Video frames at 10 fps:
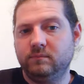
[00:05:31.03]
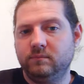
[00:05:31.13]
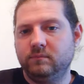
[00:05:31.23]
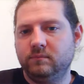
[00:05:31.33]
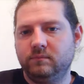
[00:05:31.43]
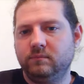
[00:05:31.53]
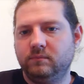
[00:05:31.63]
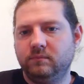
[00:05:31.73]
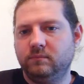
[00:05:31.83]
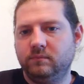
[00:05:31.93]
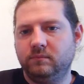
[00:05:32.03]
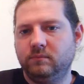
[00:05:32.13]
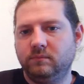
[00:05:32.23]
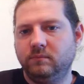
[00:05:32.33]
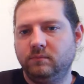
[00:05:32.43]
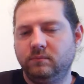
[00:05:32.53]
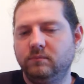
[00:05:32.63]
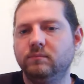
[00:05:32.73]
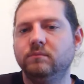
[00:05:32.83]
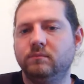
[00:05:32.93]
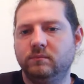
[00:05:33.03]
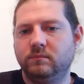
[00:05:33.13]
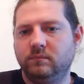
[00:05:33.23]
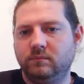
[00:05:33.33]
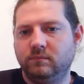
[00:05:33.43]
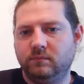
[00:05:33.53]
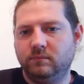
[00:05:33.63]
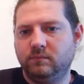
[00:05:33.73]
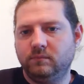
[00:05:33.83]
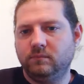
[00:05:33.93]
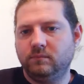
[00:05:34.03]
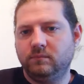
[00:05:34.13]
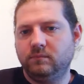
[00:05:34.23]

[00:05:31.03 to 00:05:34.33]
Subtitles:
No words are spoken by the person on screen.